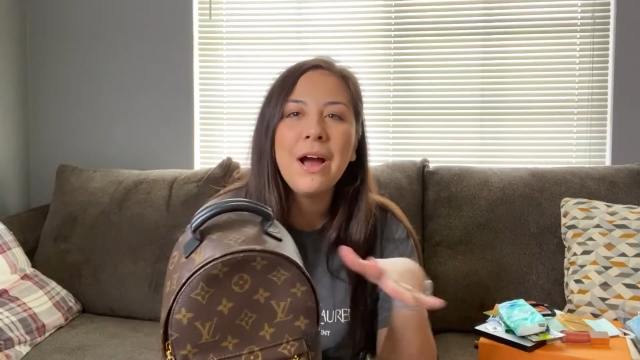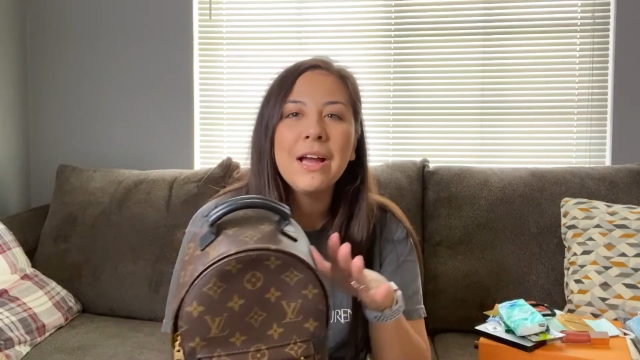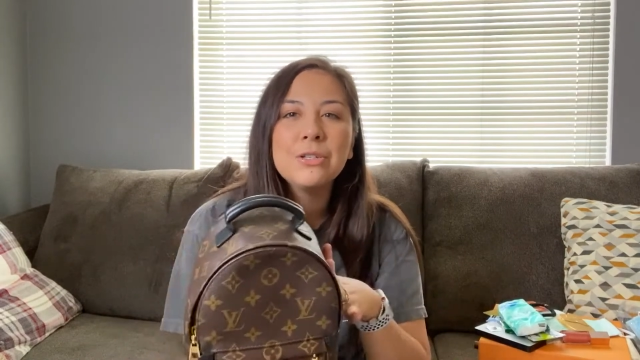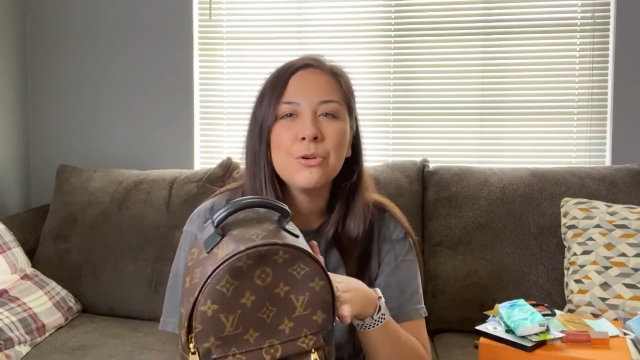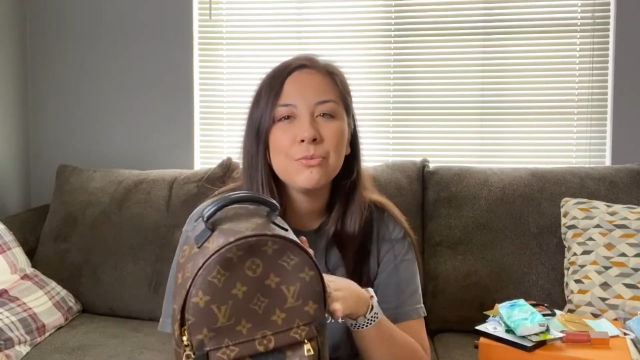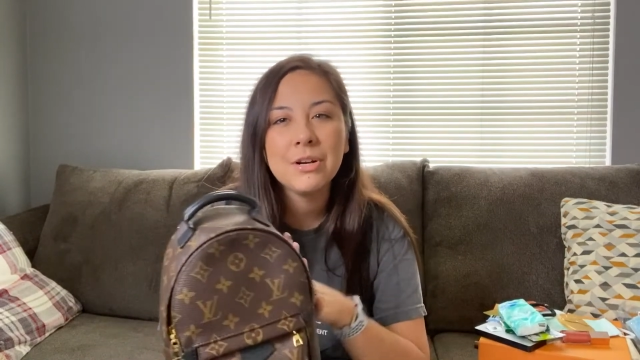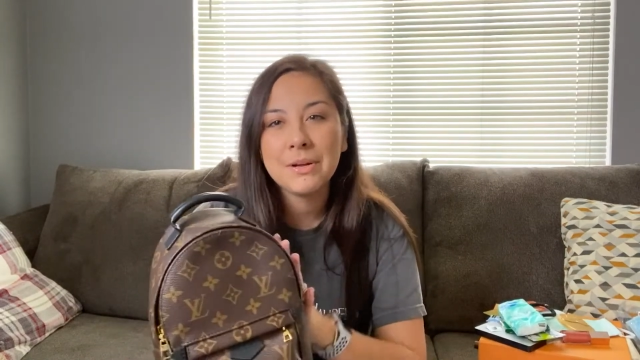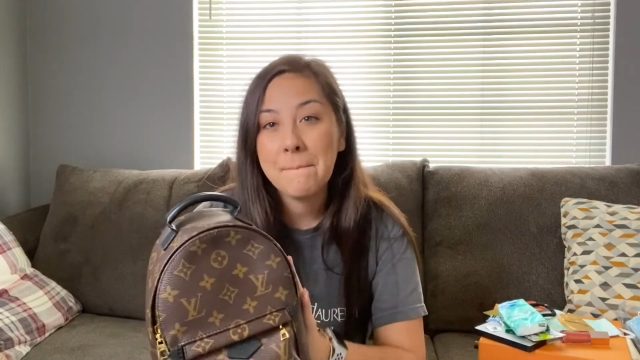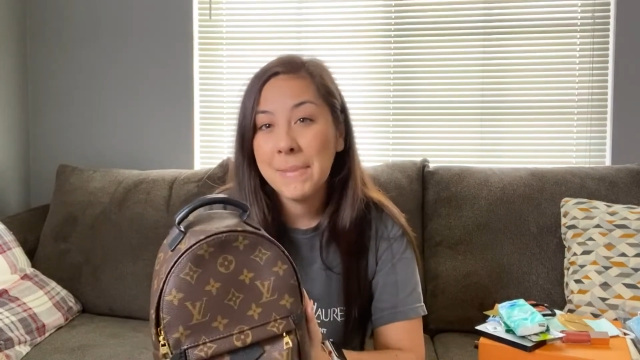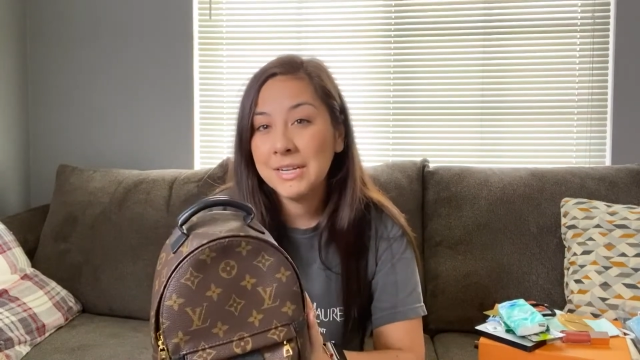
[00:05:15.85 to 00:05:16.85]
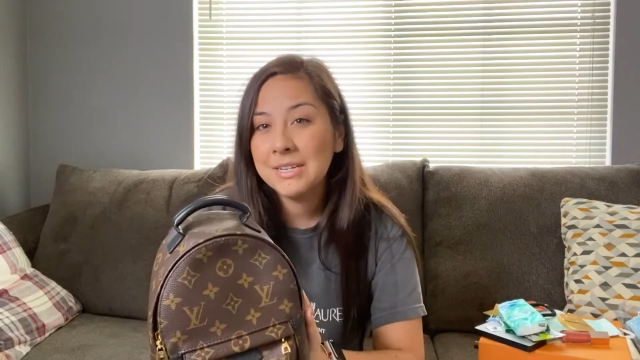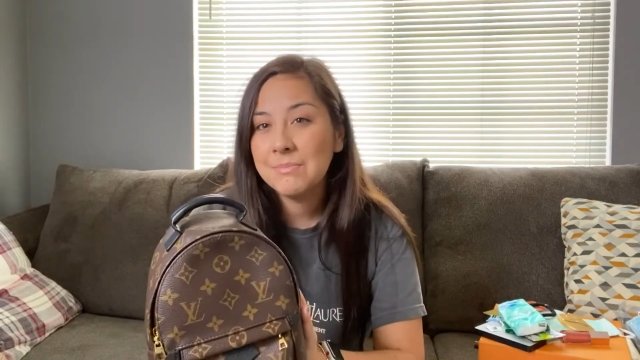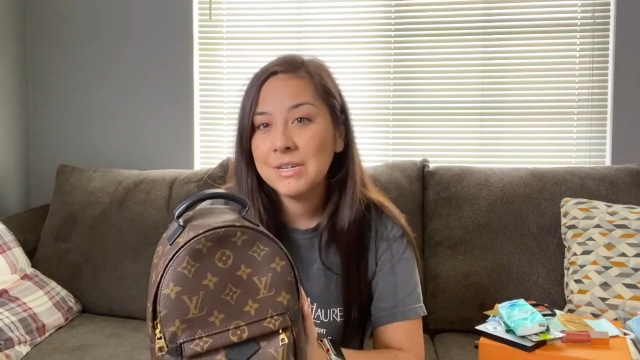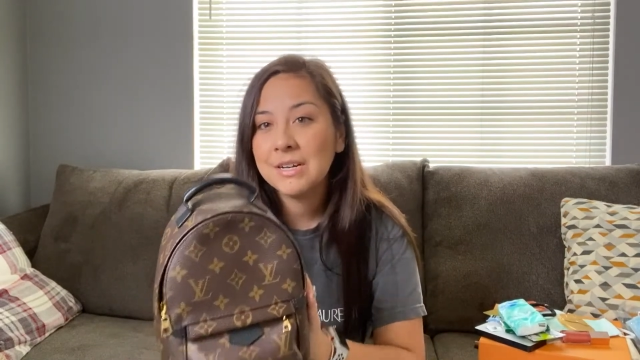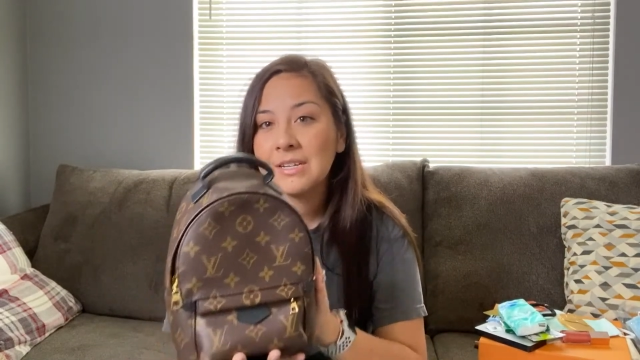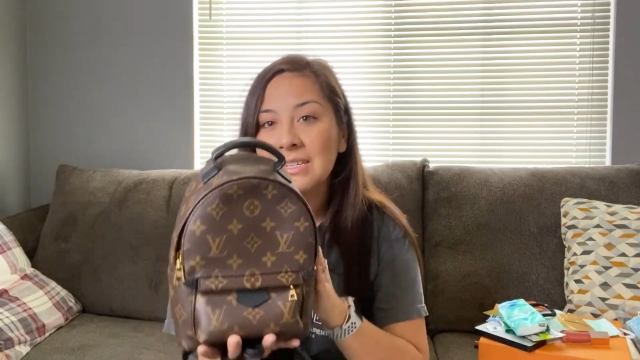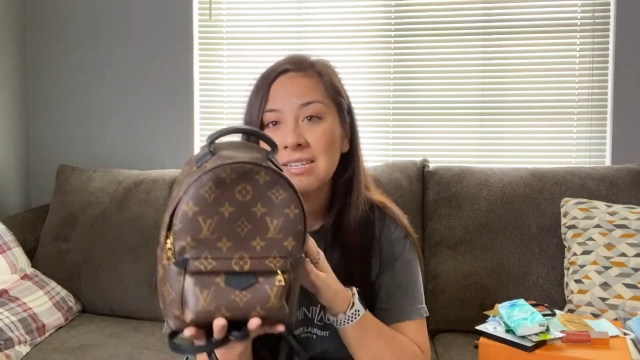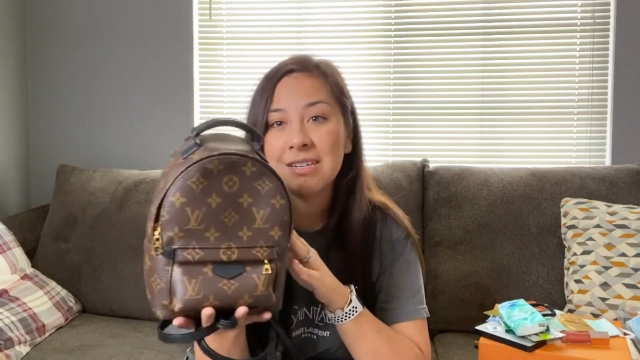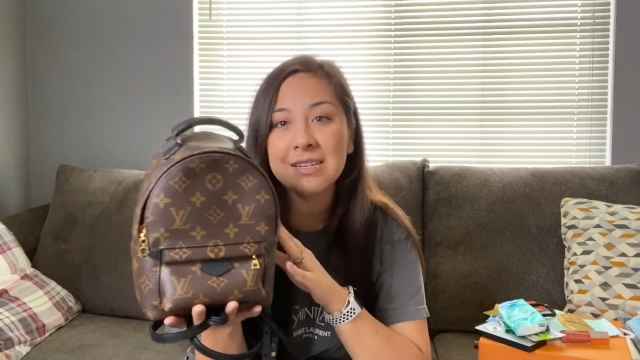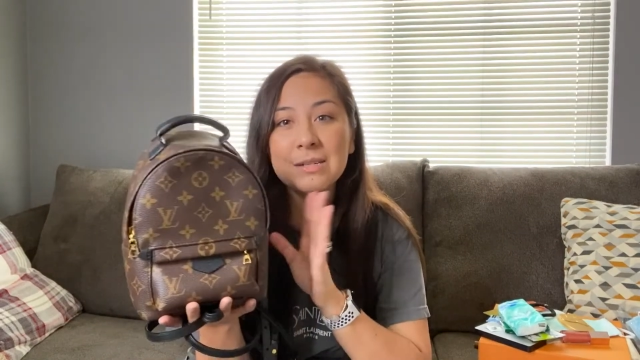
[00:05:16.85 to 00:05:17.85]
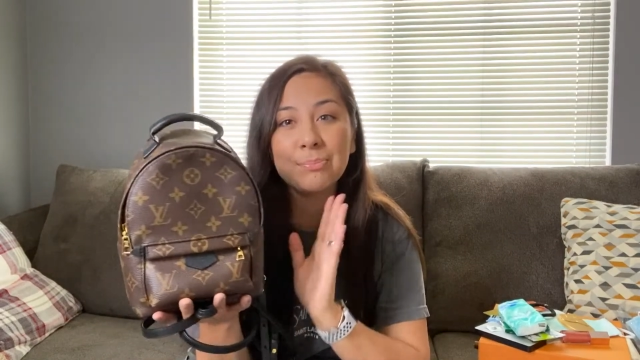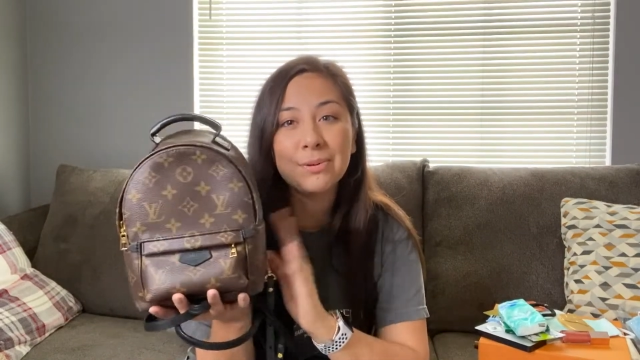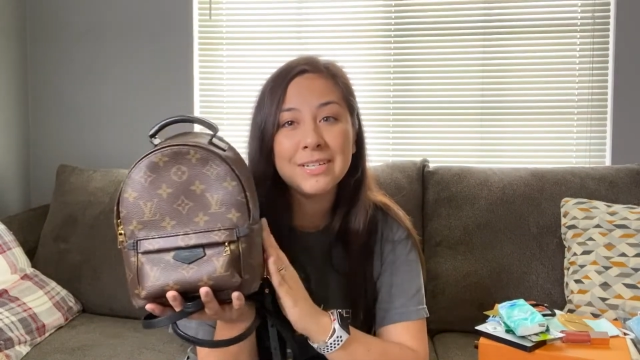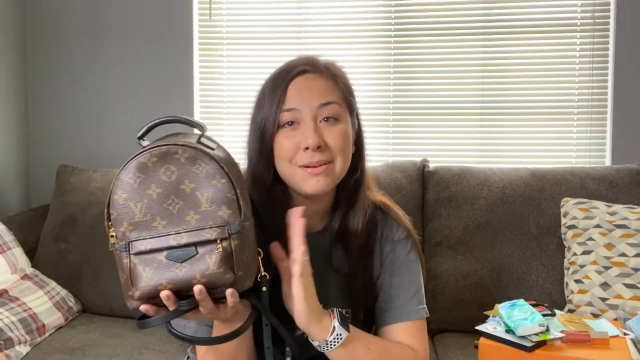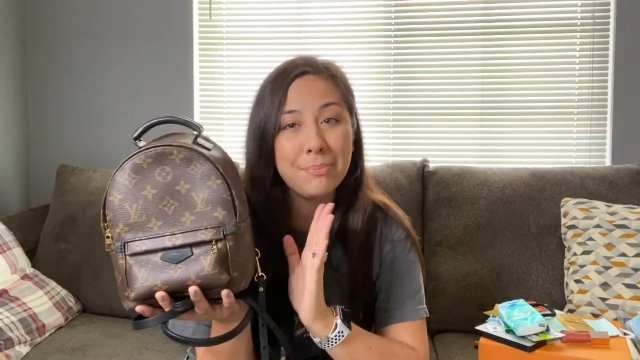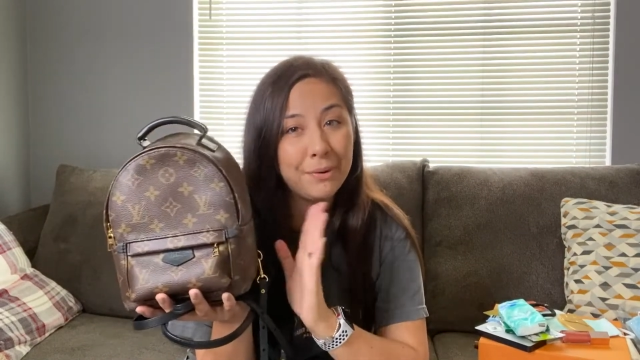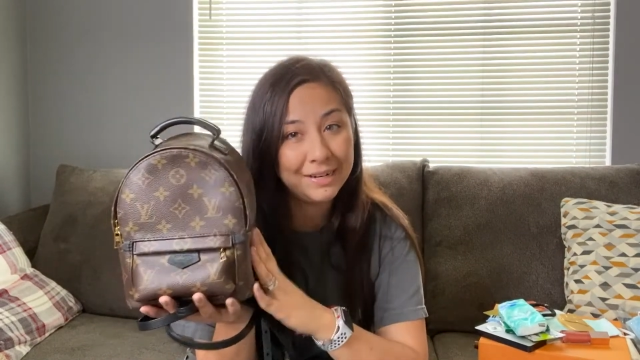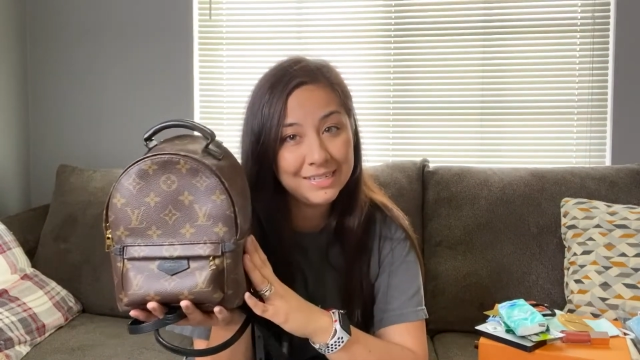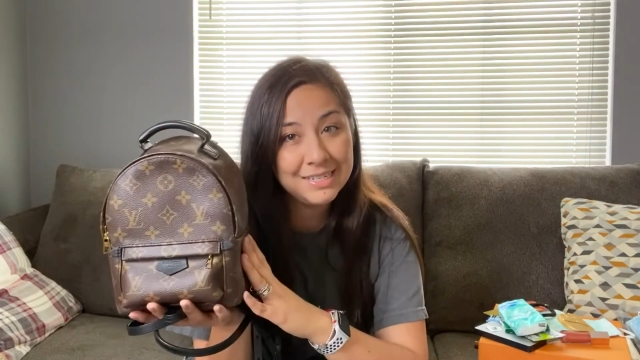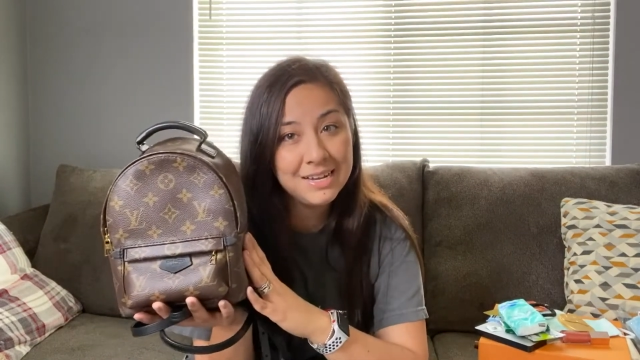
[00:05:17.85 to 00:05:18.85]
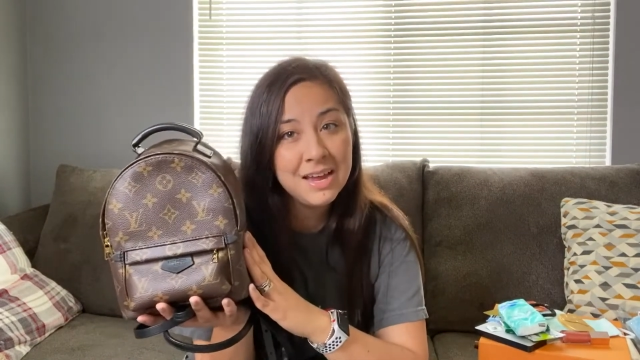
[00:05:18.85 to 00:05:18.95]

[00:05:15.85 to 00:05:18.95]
I don't recommend it because it is pretty pricey.